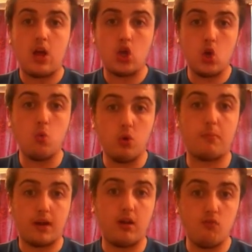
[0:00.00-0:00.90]
you would
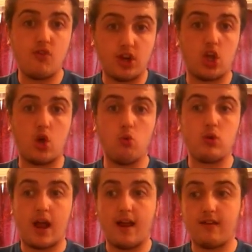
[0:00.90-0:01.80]
have been
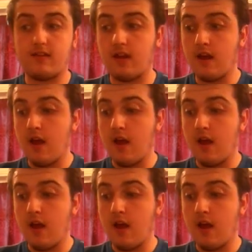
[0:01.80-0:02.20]
ridiculed and